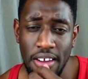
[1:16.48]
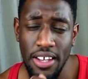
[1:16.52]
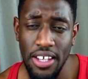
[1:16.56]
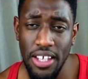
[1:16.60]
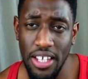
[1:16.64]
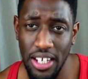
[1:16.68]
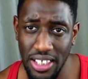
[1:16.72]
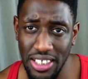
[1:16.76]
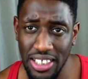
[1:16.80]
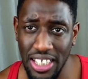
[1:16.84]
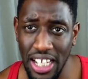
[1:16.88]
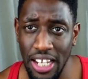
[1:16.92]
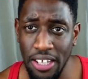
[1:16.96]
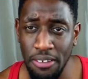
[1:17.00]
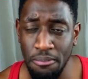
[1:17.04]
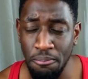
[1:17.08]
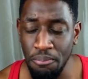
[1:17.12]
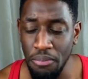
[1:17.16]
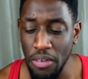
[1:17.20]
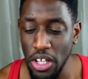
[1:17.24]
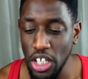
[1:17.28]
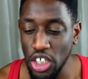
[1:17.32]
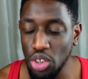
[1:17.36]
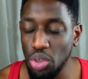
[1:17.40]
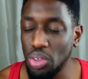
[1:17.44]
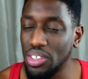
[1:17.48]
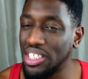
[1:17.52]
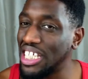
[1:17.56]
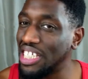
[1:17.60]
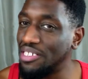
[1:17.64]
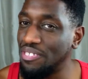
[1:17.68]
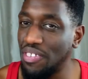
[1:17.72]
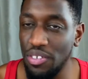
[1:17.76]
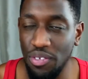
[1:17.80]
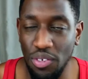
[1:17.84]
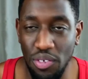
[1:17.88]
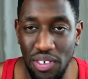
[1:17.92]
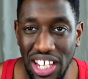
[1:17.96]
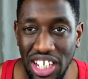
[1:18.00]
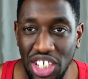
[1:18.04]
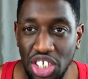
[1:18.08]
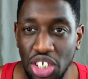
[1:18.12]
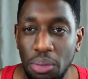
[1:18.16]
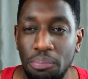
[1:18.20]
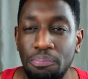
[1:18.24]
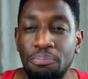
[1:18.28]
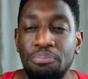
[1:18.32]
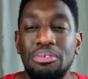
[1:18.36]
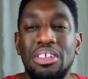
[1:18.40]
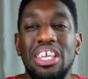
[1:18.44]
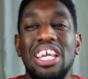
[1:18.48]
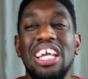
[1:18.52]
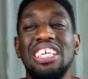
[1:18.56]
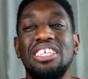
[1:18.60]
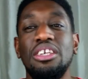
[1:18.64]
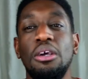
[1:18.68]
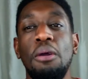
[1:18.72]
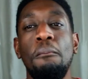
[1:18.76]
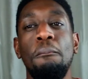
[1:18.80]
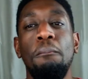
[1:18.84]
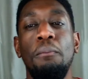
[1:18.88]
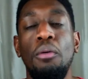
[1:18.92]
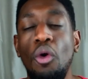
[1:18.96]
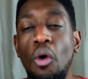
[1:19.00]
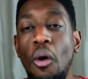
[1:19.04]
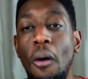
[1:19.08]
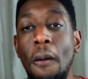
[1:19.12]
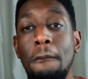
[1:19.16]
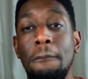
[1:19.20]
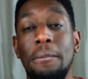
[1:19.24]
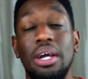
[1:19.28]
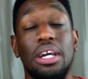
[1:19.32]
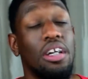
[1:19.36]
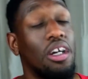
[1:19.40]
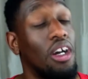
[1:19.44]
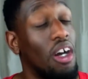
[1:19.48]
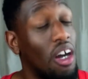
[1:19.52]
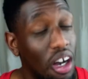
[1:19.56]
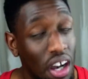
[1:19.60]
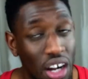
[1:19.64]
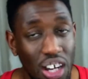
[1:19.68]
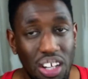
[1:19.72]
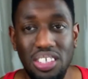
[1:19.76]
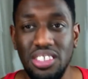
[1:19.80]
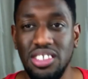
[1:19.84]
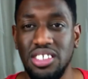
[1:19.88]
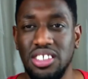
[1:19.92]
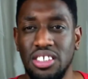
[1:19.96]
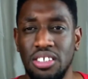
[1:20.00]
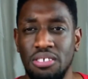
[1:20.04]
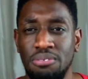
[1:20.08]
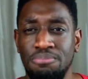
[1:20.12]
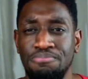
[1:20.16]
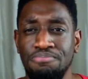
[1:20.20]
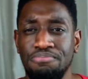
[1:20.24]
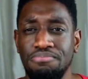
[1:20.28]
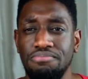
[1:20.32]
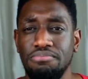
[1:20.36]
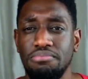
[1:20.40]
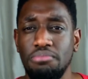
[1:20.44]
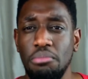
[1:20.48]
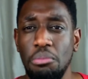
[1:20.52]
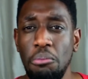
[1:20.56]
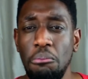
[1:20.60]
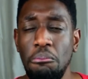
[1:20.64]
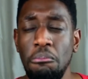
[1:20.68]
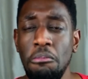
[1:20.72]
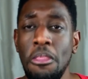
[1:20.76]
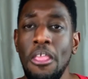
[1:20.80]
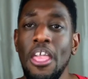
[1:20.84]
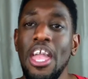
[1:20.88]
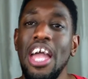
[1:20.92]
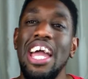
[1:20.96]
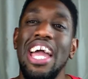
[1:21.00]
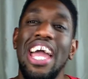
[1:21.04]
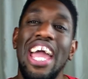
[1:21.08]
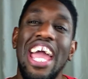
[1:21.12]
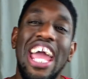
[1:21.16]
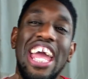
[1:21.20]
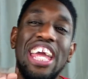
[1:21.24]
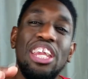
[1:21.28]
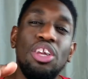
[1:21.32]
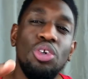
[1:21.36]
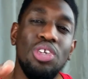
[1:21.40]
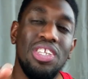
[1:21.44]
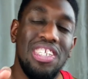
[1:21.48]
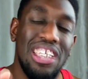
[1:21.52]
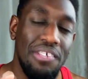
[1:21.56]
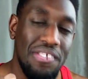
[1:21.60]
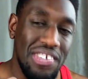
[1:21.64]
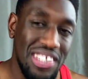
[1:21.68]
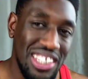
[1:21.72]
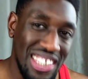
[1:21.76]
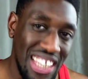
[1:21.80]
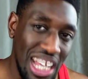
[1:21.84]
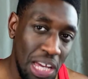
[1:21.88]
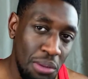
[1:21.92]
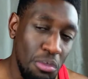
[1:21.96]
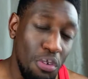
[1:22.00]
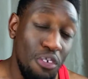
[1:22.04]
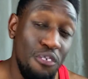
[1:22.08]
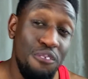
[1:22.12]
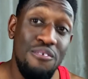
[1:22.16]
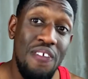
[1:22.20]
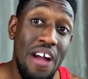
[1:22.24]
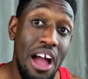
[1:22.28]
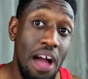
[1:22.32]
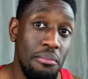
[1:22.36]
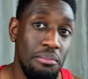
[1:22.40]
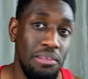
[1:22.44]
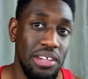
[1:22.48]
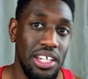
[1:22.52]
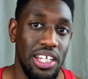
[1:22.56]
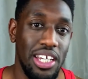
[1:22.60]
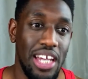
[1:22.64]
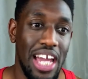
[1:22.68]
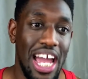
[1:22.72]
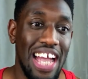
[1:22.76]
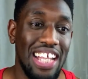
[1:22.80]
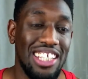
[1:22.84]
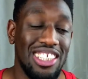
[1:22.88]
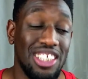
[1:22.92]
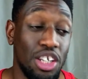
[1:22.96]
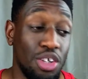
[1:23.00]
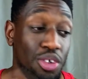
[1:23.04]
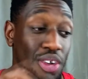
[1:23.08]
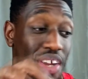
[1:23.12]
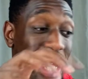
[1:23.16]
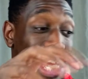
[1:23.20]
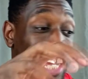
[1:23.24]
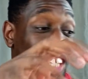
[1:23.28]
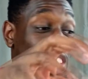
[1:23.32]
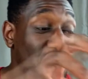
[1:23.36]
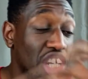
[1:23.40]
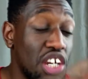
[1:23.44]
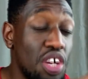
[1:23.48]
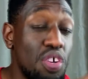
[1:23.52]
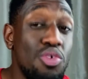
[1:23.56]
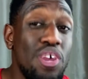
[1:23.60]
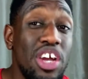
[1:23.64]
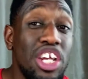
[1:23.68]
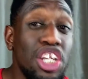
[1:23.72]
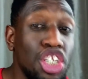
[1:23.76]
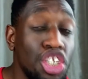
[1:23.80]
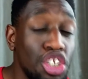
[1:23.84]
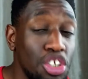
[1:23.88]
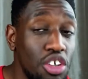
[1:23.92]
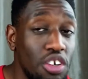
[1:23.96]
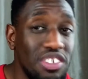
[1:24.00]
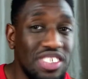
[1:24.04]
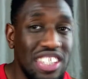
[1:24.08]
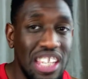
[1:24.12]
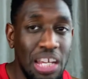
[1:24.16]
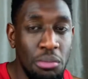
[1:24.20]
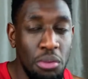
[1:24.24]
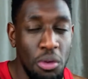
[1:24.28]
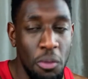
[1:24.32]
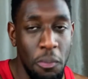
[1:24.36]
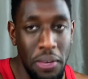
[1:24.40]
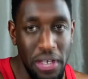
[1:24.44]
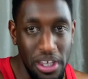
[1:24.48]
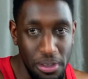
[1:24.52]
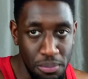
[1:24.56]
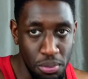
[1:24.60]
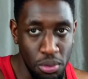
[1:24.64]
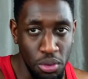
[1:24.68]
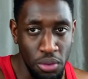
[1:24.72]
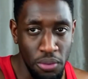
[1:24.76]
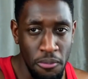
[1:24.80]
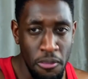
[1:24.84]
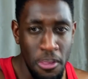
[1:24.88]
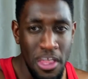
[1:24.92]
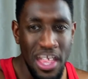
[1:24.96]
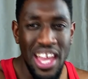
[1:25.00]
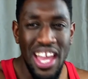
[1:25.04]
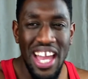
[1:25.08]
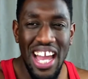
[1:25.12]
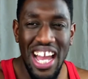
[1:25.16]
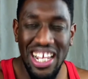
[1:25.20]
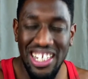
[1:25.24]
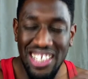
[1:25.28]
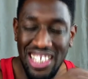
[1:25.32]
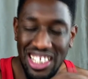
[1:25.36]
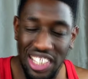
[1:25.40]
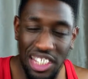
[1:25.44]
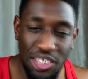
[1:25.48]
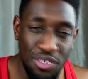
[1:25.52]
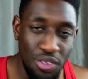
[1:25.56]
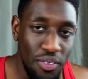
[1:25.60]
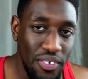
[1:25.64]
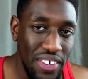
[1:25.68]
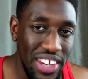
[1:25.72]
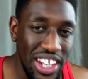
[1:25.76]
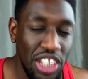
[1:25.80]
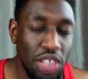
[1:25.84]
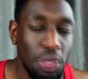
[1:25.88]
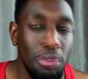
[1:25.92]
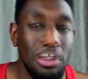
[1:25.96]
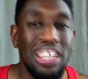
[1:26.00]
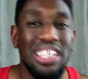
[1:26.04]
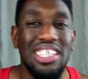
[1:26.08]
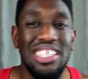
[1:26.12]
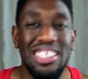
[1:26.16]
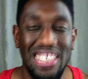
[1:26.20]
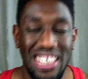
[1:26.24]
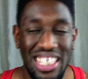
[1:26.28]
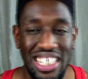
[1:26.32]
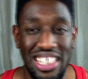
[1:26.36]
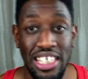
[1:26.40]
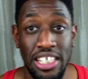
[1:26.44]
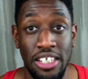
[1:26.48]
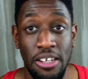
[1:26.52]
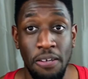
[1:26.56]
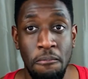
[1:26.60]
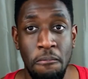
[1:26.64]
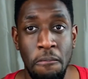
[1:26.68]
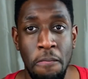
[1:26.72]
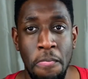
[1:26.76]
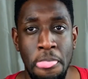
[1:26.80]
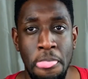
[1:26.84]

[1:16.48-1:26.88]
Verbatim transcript: You understand? So successful relationship is important because in order to have a stable family and to create a generation of stable people, a successful relationship is needed.